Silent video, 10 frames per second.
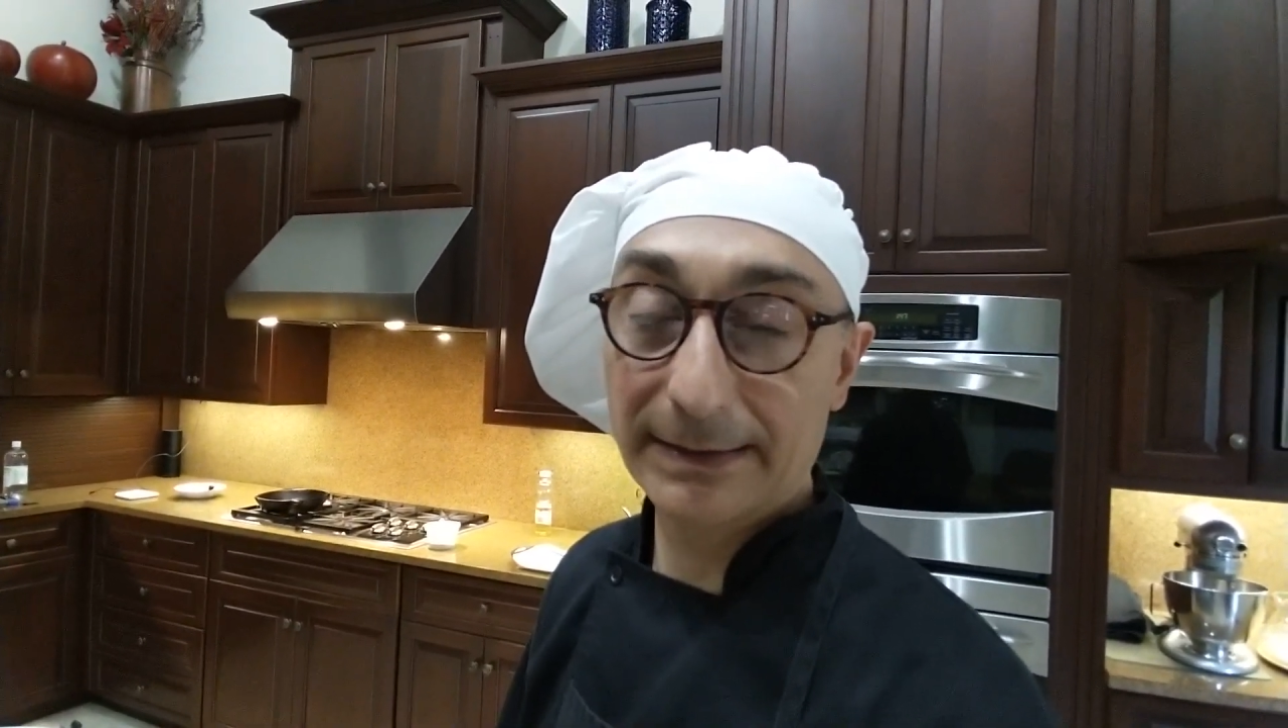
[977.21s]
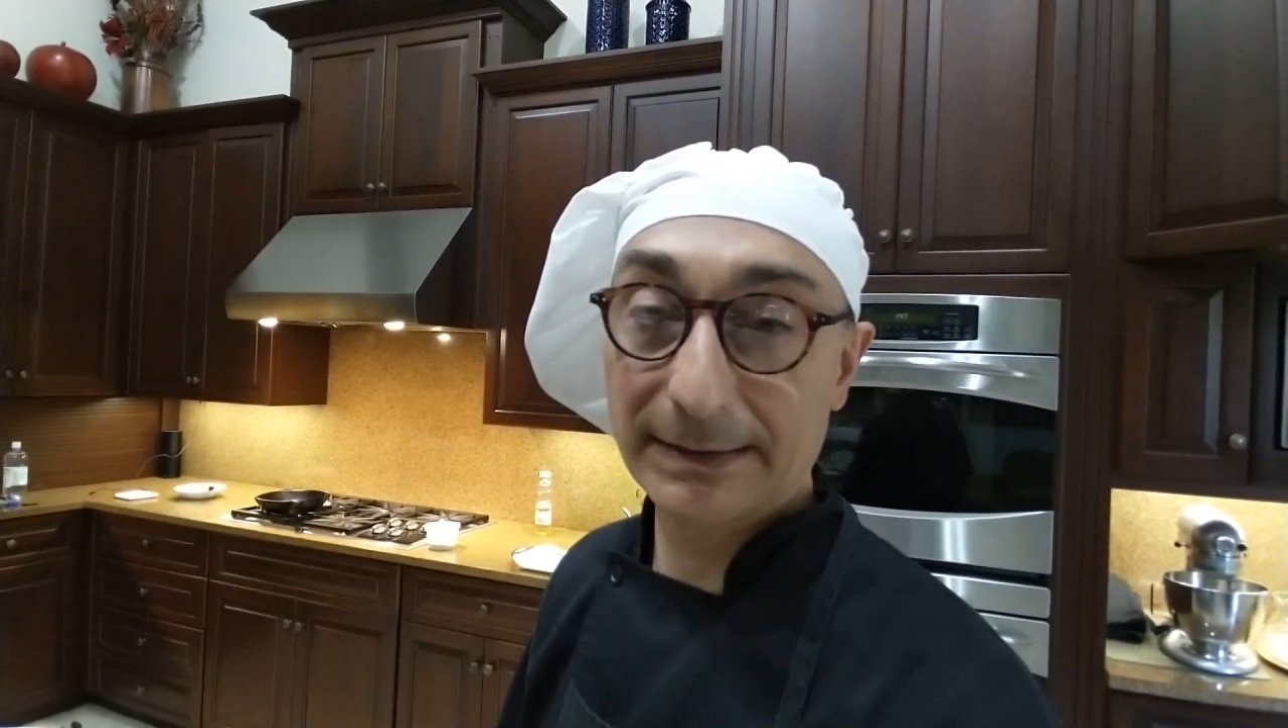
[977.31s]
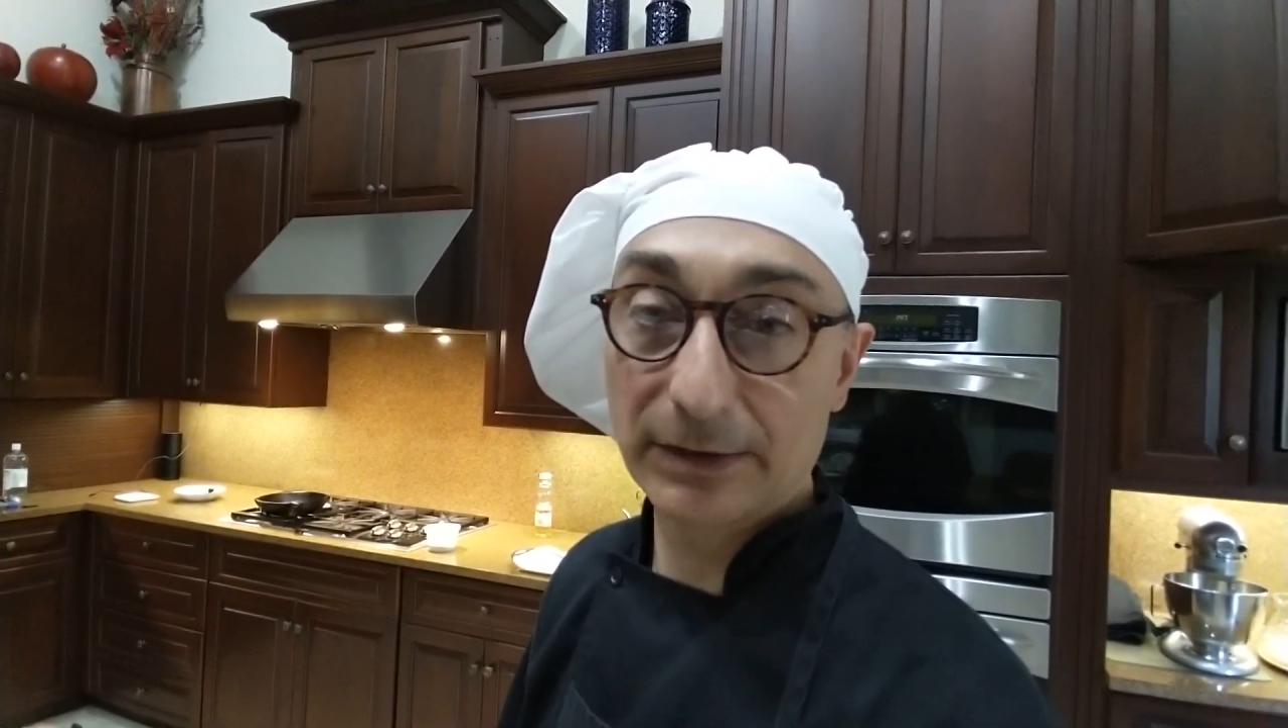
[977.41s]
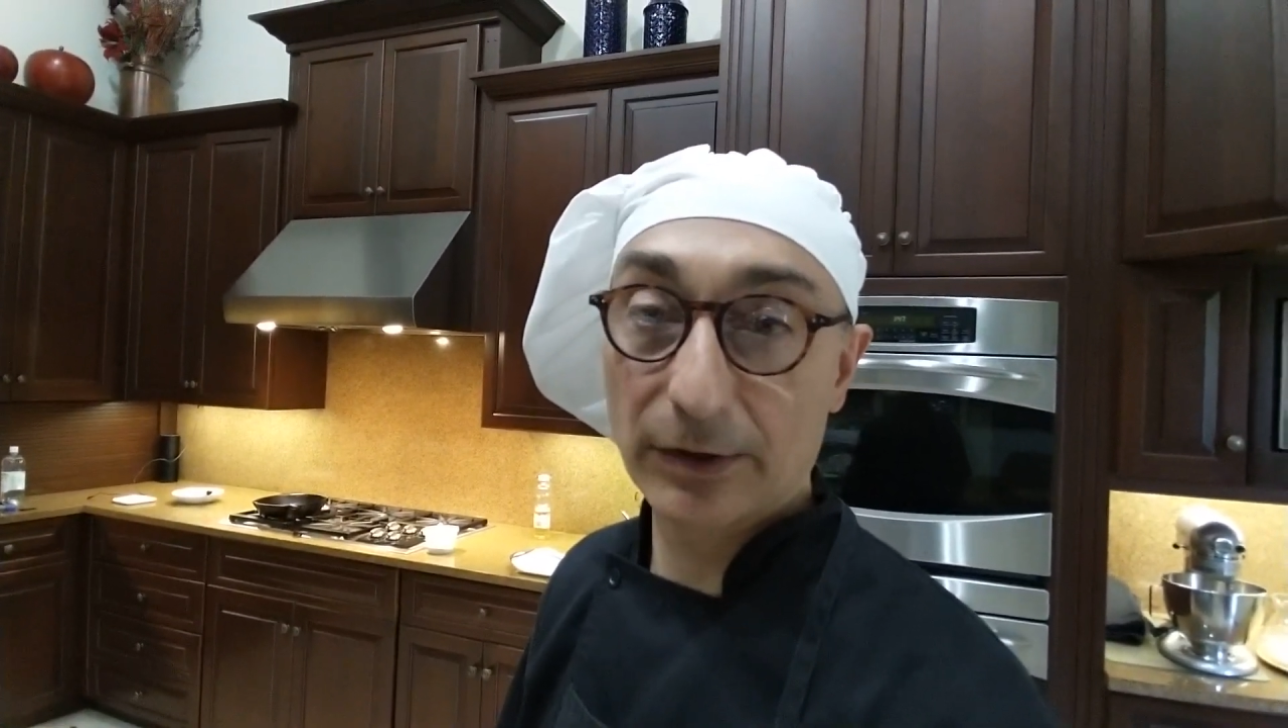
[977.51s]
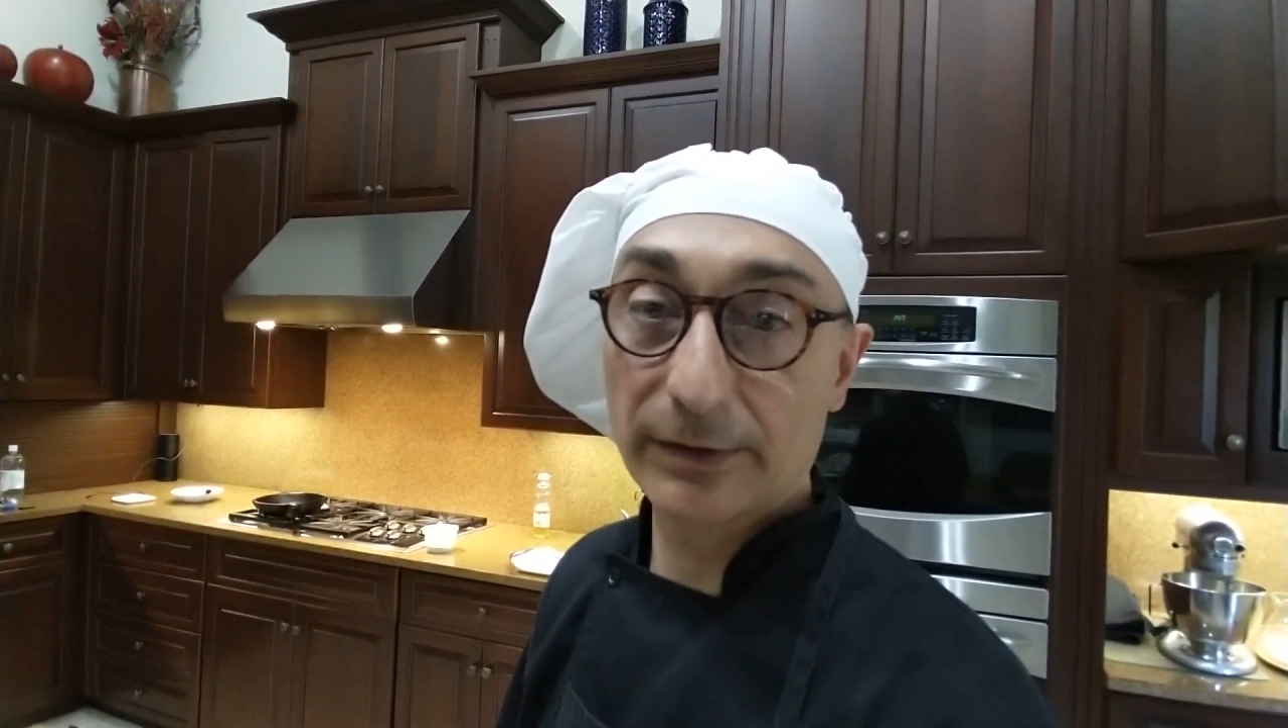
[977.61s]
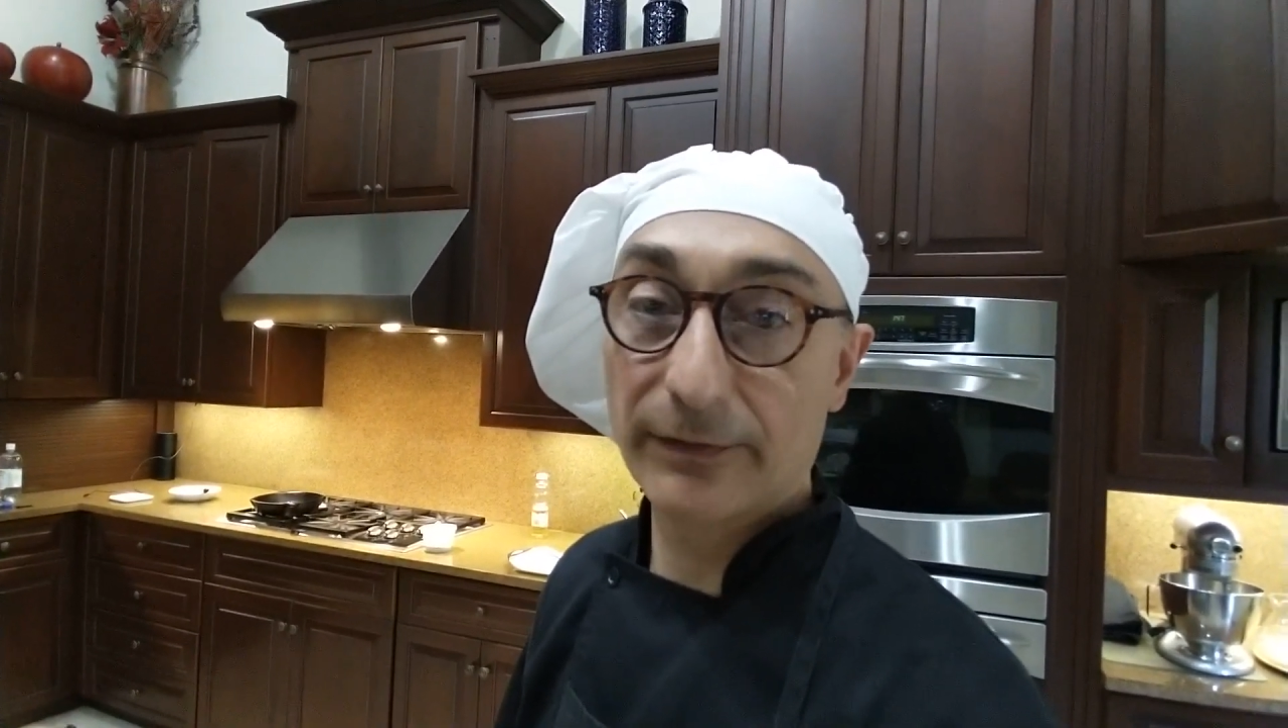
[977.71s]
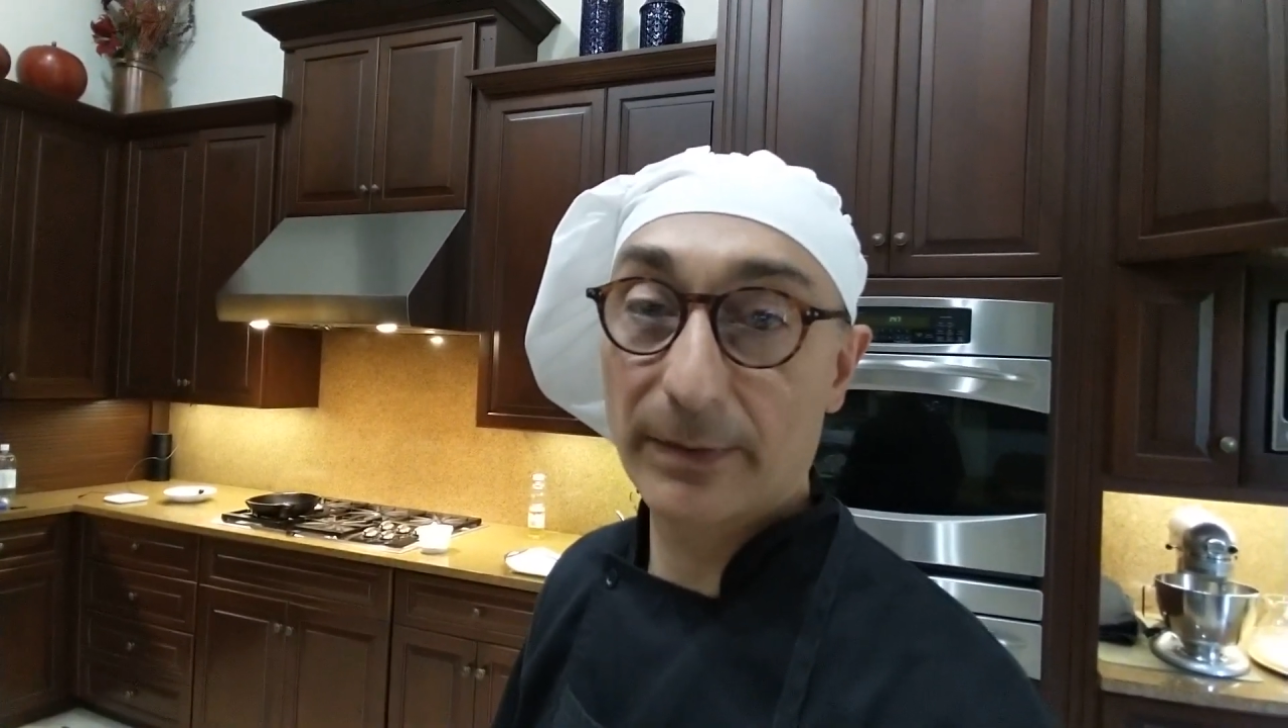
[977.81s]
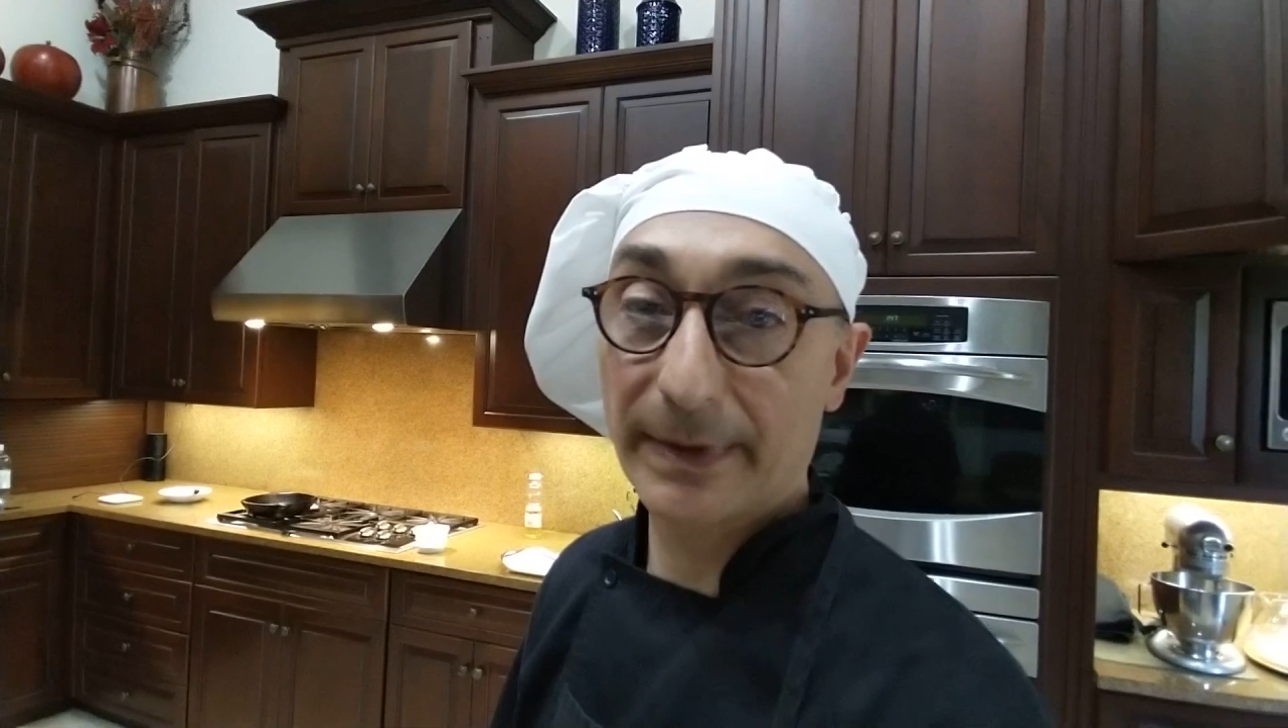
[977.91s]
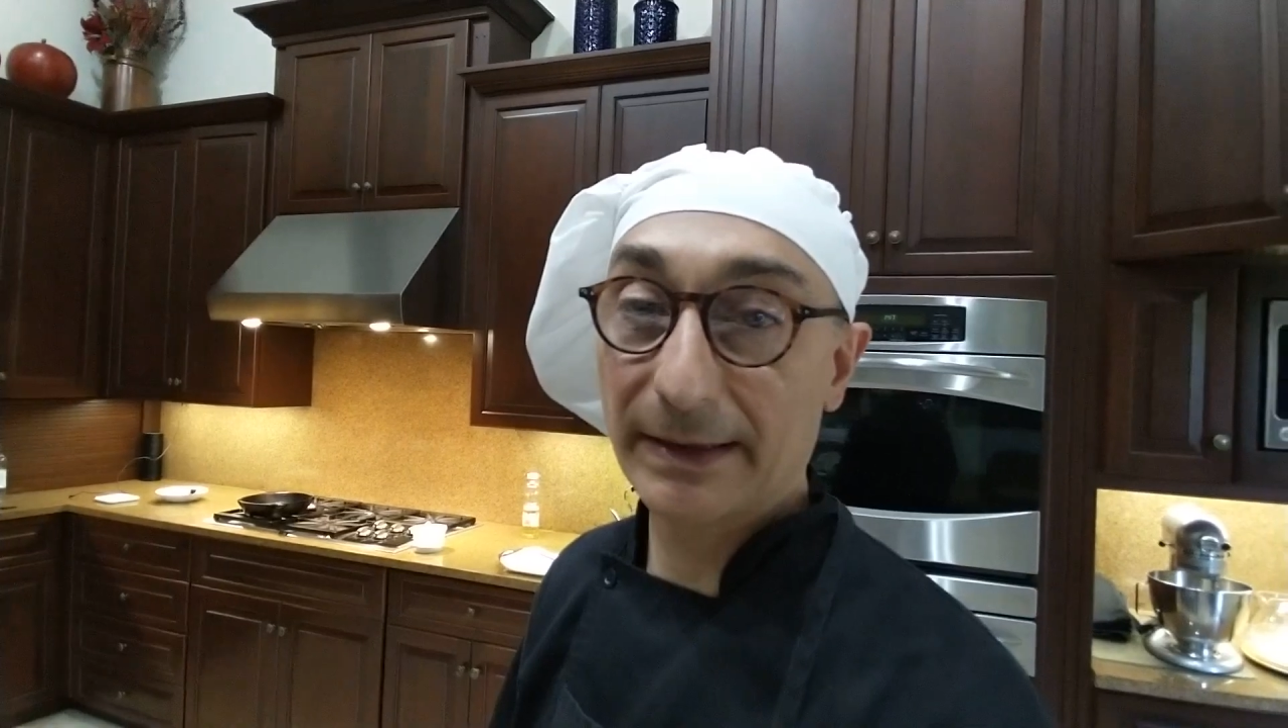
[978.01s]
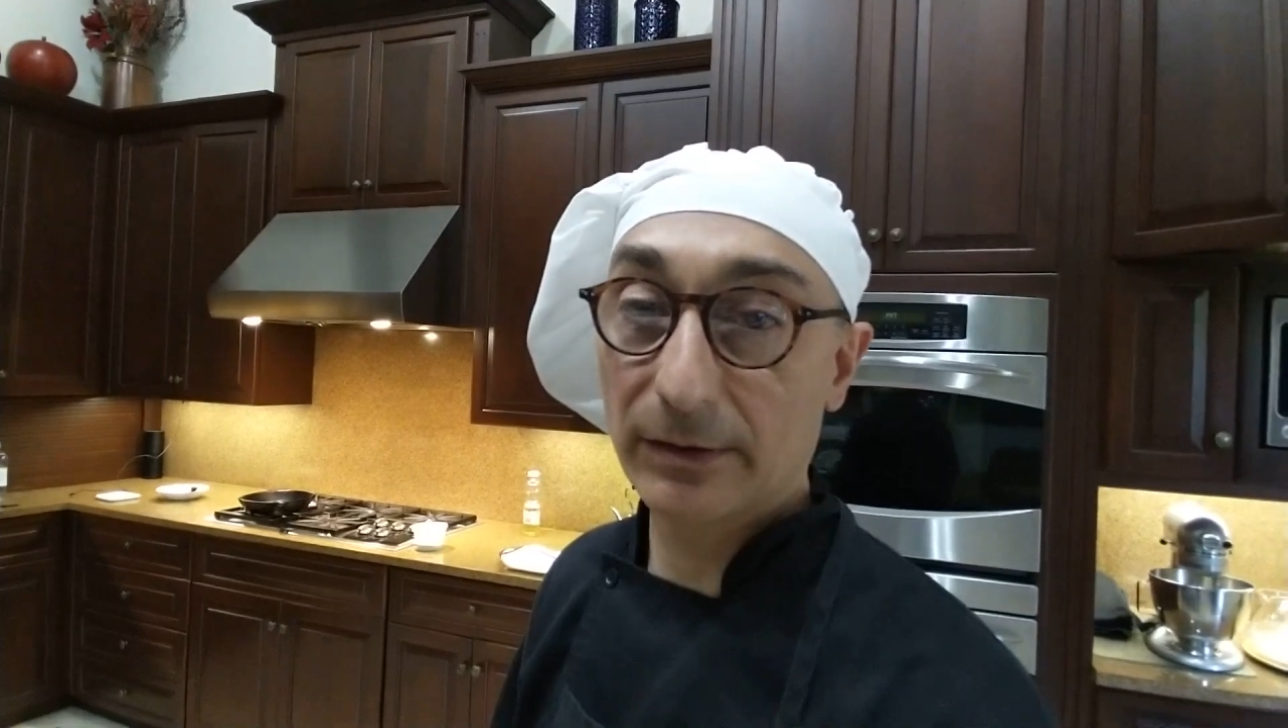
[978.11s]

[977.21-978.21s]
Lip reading: it's good for me